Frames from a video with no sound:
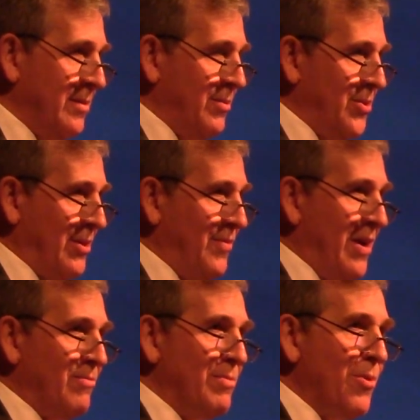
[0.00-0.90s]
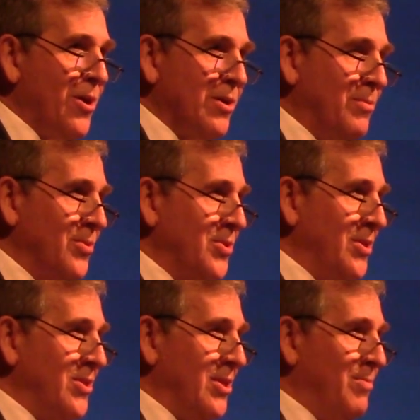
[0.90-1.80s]
which I found remarkable
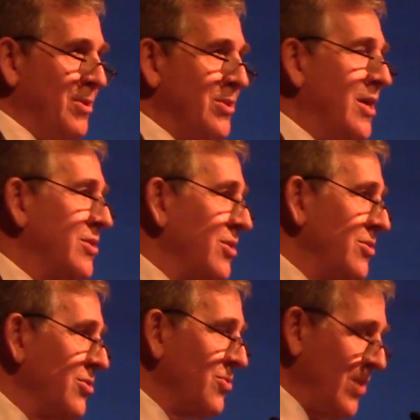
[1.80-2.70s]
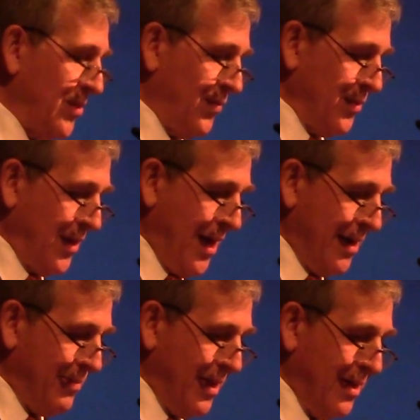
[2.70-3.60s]
since it had been at such a stressful
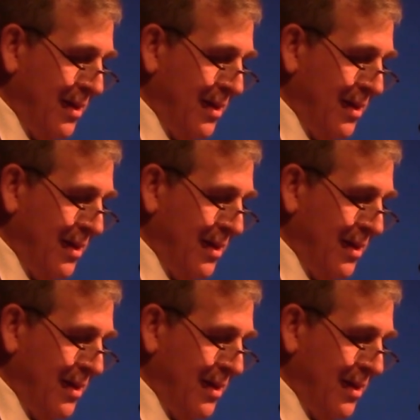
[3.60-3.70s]
time.